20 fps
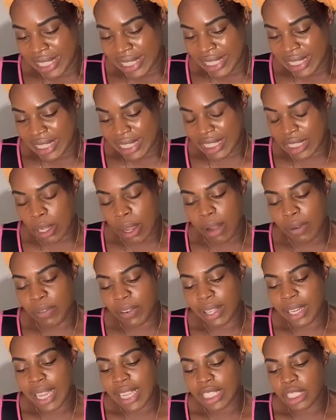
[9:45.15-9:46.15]
So I
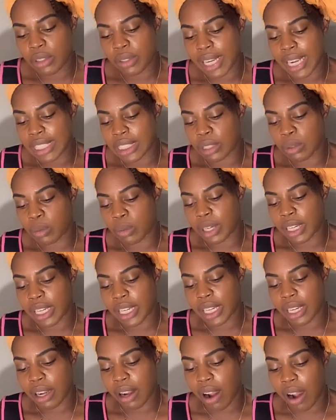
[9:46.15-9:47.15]
feel like you guys are
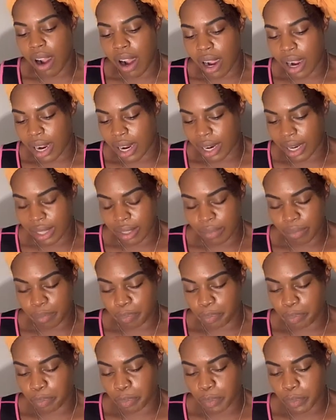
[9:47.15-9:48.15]
working hard
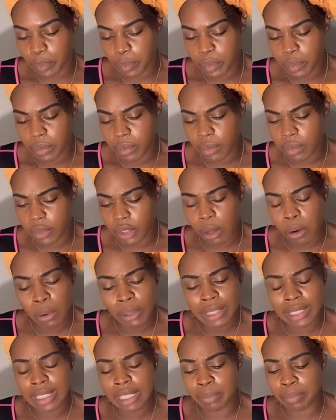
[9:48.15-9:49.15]

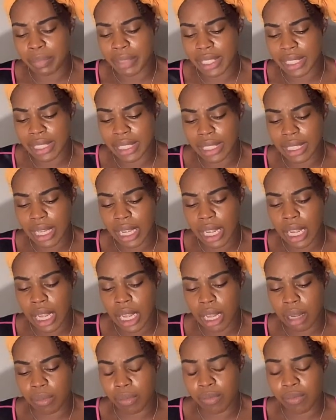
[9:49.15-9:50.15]
on something,
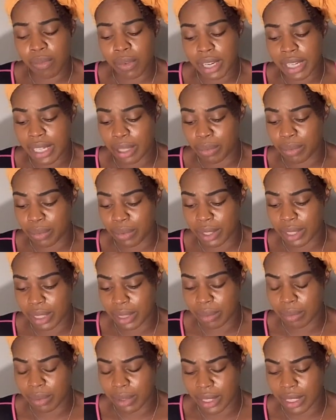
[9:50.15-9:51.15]
working really,
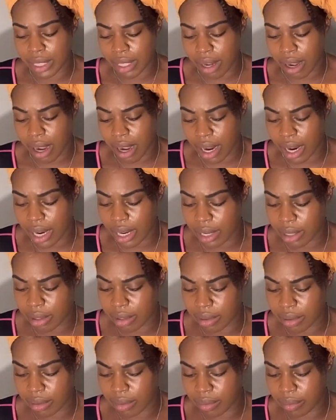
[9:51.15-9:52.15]
really hard.
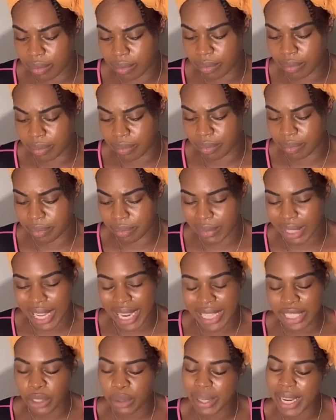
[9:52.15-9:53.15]

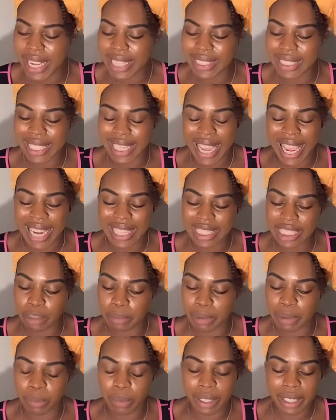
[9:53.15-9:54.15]
And you guys could actually
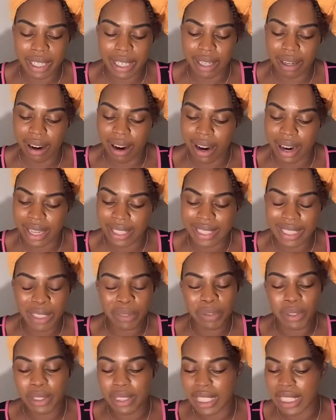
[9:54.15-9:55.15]
be working hard. This
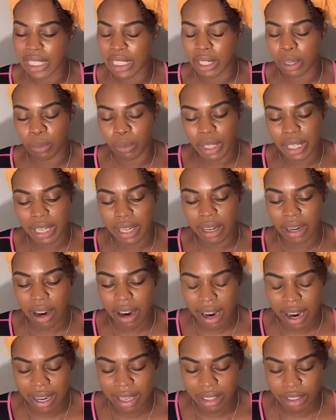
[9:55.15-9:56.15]
feels like you're working
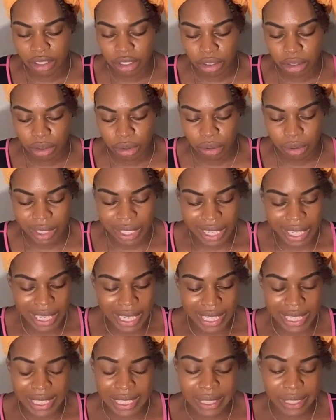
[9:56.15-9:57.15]
hard to
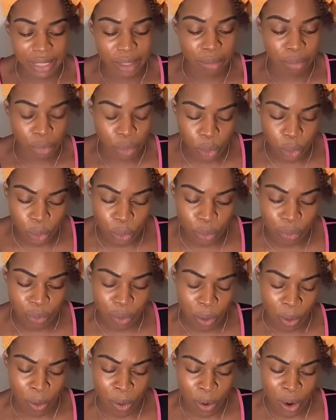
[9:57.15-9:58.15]
either move
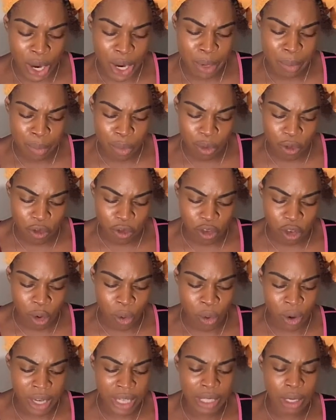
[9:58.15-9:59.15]
on, move
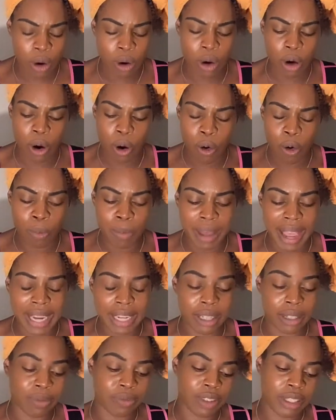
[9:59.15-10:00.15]
forward, or hold
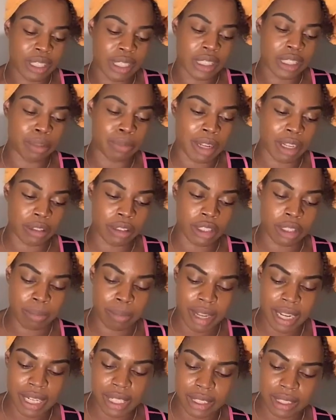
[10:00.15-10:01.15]
back your feelings about
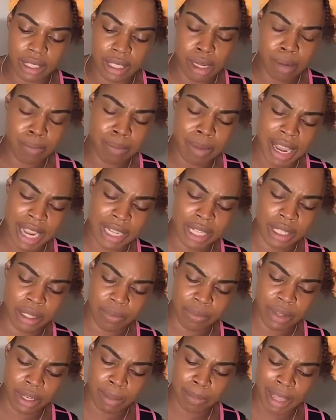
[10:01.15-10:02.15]
somebody you
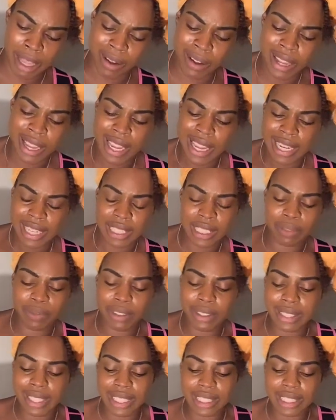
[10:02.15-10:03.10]
feel about. Because it feels like